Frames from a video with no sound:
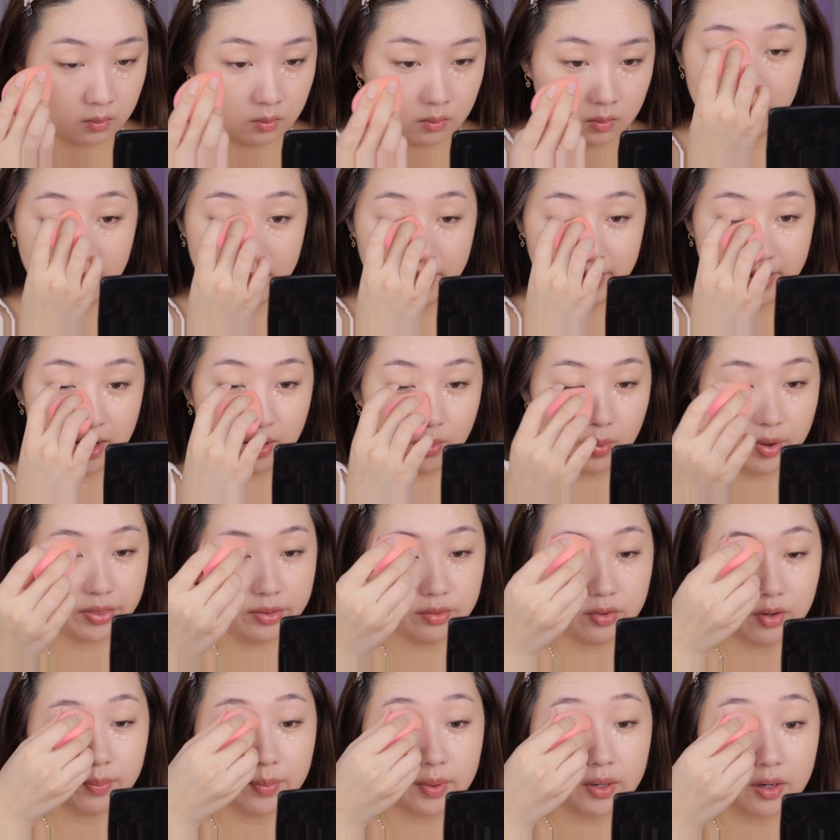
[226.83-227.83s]
Yeah, like I went
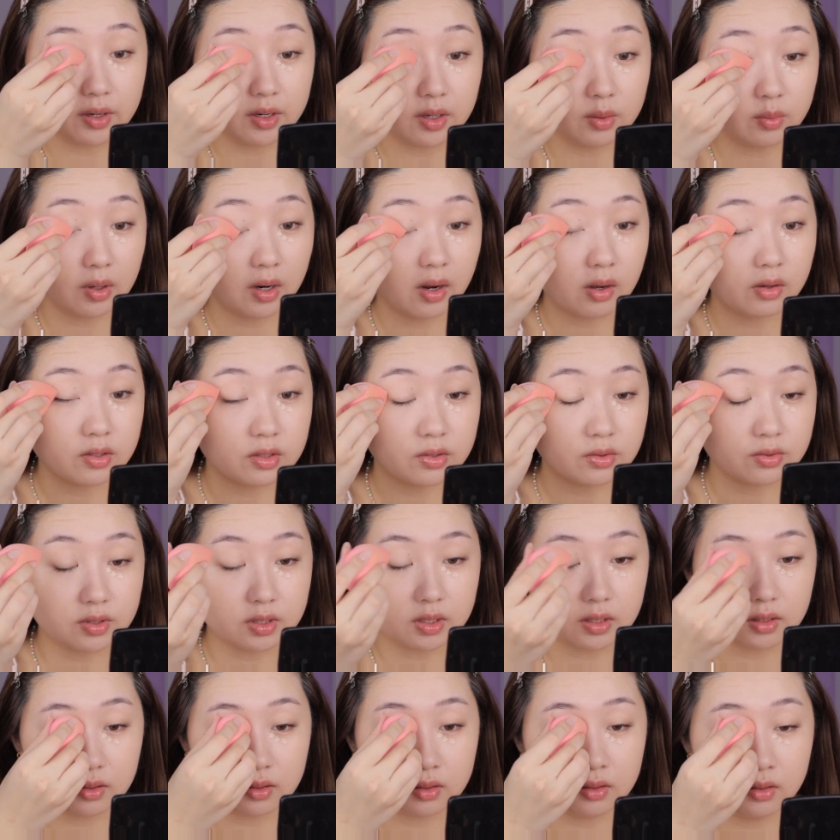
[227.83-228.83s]
through a period where I was
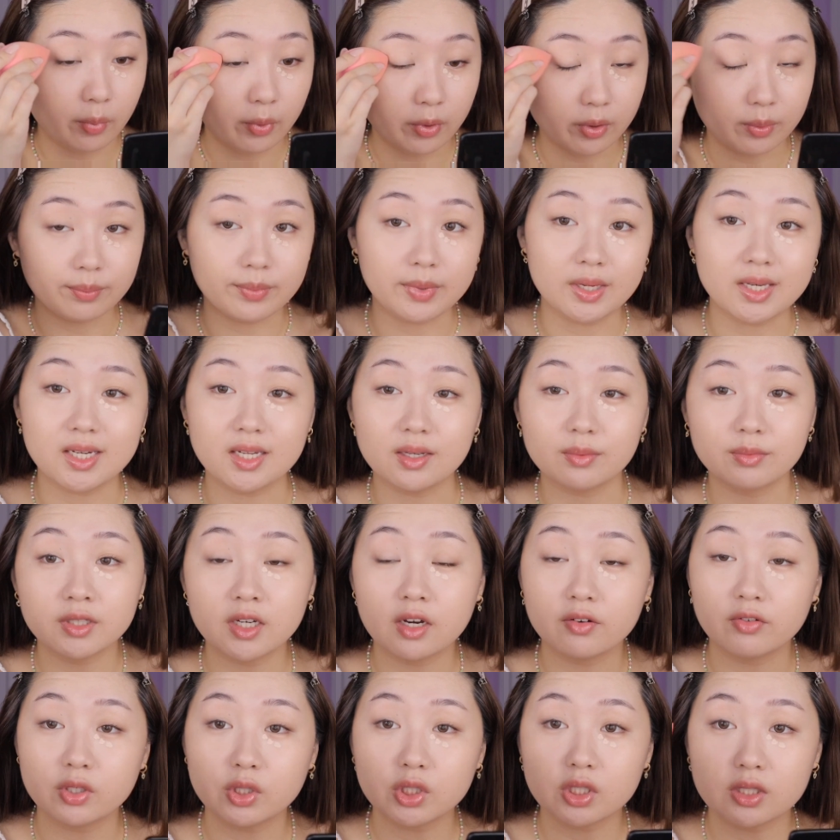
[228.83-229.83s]
using more medium
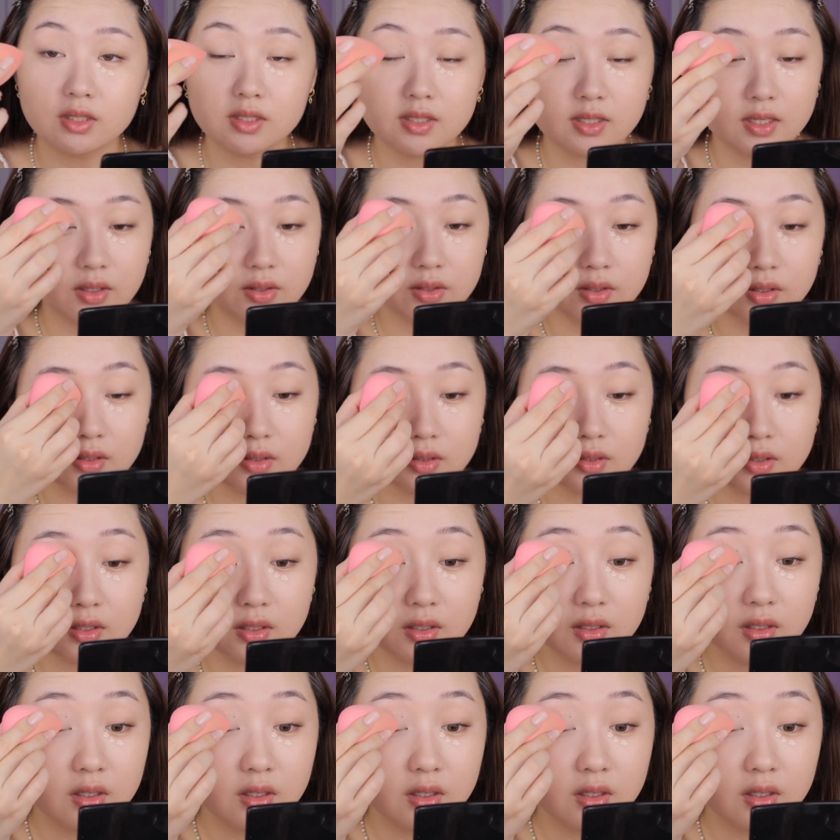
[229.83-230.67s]
coverage concealers.